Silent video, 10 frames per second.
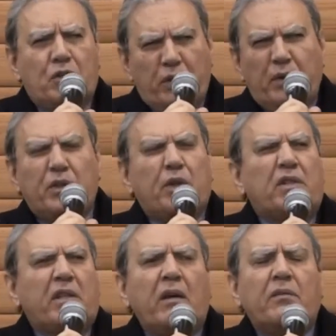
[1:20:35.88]
Of course,
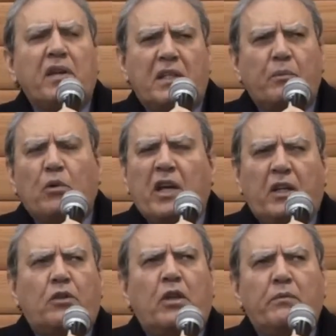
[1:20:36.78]
enjoying with
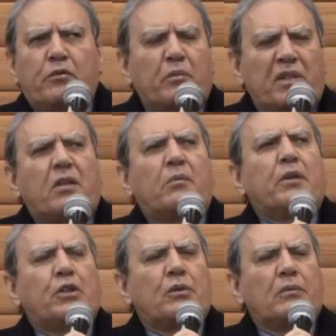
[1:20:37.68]
yourself is a polite
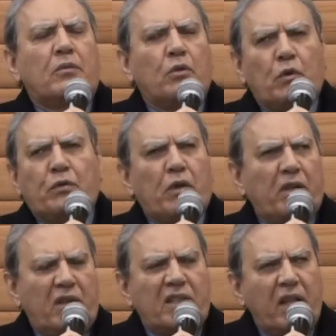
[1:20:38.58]
term for
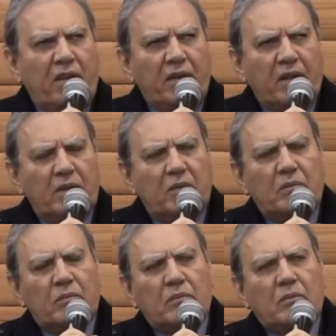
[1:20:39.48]
masturbation. All you
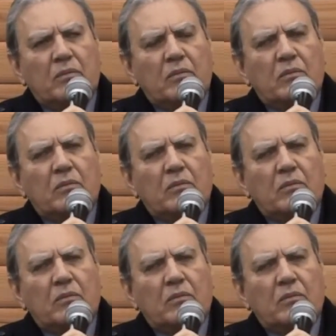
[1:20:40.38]
understand that.